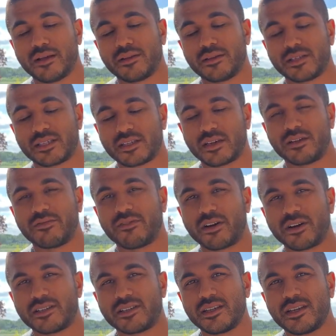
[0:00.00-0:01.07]
the sun
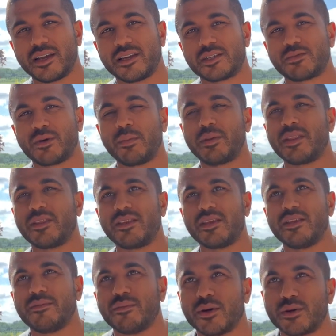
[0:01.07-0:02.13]
rising, and it's probably
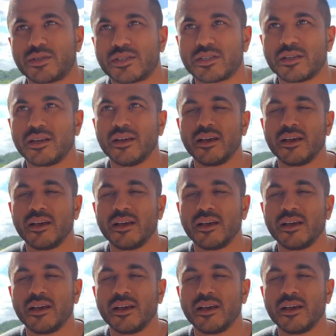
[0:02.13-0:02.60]
the most